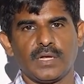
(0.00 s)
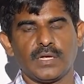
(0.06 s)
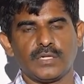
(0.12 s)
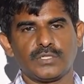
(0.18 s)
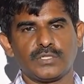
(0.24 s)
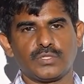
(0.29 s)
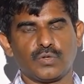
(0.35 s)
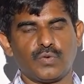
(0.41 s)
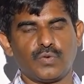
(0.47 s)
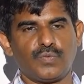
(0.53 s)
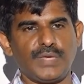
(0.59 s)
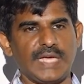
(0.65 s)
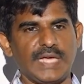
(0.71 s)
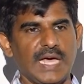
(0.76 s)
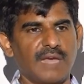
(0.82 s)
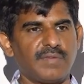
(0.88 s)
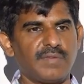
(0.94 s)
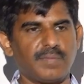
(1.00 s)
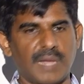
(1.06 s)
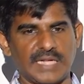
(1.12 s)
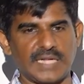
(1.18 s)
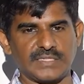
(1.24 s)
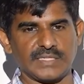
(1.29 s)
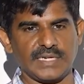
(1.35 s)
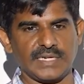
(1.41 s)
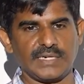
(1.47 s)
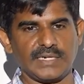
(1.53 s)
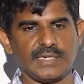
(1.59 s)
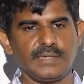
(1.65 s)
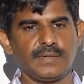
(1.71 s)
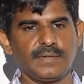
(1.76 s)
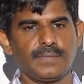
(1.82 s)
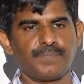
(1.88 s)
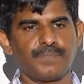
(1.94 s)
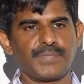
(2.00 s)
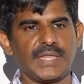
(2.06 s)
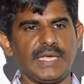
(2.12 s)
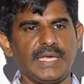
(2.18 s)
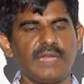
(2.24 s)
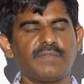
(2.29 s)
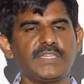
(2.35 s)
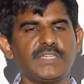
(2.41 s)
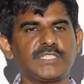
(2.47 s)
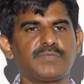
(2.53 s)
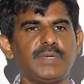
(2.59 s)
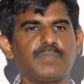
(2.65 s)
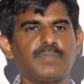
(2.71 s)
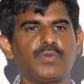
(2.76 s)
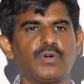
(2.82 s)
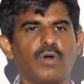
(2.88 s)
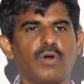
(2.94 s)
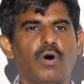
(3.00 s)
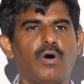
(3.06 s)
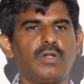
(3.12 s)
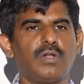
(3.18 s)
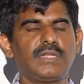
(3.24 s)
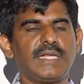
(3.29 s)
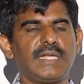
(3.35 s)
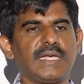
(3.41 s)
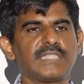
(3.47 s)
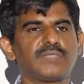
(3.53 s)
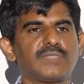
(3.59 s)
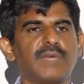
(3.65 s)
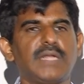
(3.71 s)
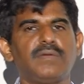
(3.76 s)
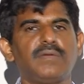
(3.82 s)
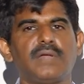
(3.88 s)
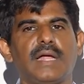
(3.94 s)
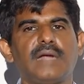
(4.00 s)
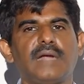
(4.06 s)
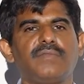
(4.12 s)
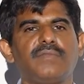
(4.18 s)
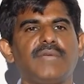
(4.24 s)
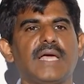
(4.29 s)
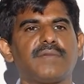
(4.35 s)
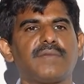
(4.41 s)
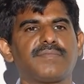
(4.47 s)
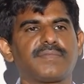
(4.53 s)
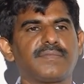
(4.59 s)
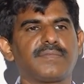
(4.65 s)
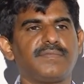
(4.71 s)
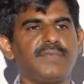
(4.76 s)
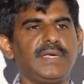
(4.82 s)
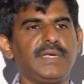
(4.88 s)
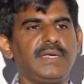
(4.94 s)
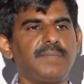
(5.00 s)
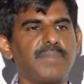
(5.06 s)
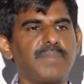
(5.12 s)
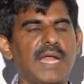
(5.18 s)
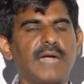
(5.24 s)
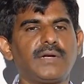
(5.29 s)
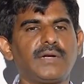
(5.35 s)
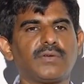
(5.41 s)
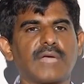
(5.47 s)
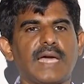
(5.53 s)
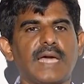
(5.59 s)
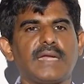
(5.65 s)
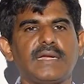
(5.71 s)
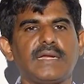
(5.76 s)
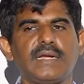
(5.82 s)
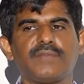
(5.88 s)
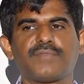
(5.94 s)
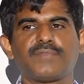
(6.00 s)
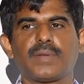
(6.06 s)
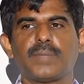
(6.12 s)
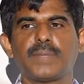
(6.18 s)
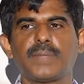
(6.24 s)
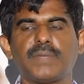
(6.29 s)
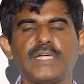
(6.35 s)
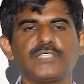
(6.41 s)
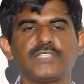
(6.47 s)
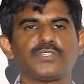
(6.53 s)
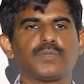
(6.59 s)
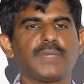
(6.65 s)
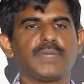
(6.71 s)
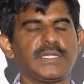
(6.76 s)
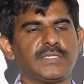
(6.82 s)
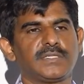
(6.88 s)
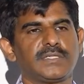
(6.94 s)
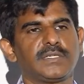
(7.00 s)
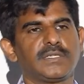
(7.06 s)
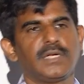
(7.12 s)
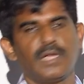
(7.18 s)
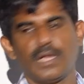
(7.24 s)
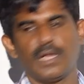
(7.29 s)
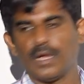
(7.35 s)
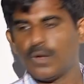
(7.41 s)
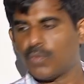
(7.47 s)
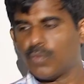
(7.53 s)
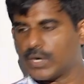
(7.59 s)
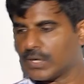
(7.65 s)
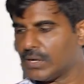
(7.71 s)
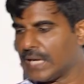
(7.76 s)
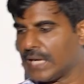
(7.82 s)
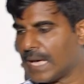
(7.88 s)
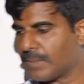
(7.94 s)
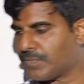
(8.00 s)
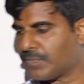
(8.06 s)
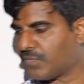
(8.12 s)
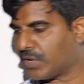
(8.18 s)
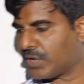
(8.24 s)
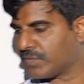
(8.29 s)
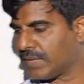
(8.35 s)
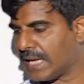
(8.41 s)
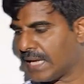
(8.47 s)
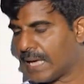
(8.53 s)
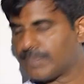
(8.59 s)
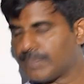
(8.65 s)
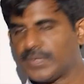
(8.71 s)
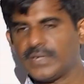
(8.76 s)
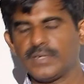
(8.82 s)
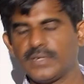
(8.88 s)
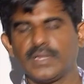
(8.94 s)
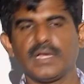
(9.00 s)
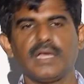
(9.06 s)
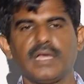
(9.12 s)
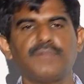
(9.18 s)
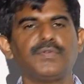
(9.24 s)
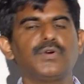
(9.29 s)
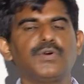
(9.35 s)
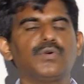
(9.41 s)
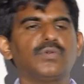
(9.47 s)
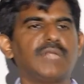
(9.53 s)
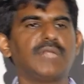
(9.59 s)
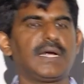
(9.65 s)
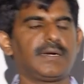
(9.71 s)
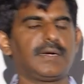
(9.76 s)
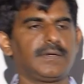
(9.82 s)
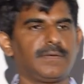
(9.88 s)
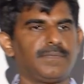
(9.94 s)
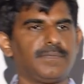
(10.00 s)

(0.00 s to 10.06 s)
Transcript: So, we have a basket in which we put all the eggs while and we plan to carry it from a place to place. What will happen if you do that?